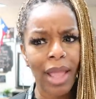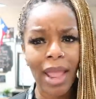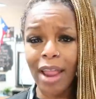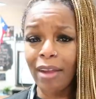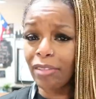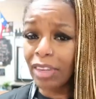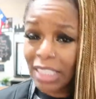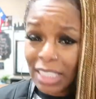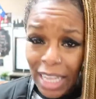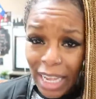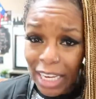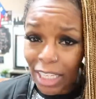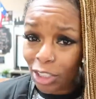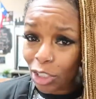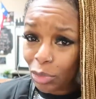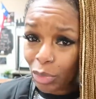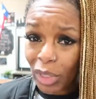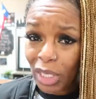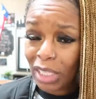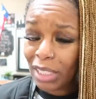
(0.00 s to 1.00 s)
Every day
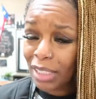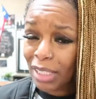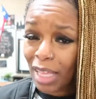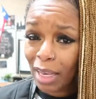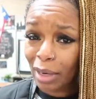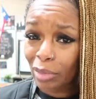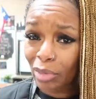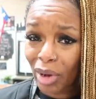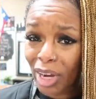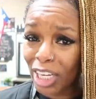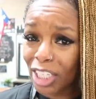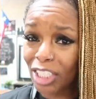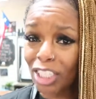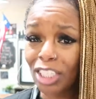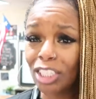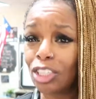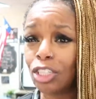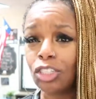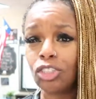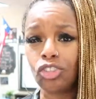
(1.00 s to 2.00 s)
should be a
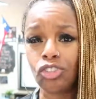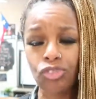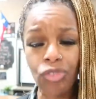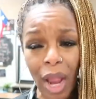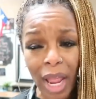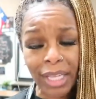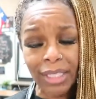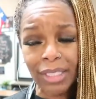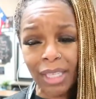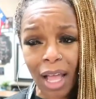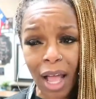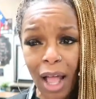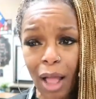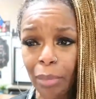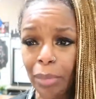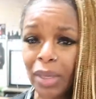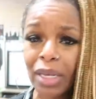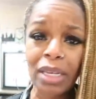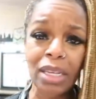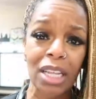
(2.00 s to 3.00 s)
celebration to dress
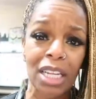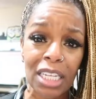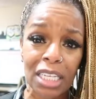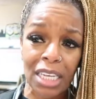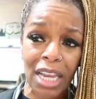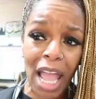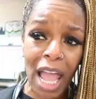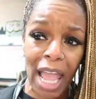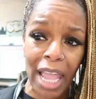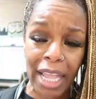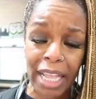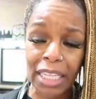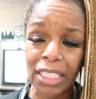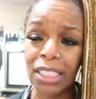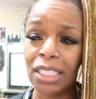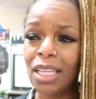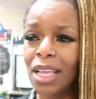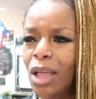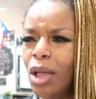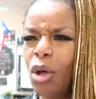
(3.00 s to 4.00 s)
up and look
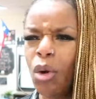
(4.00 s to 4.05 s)
nice.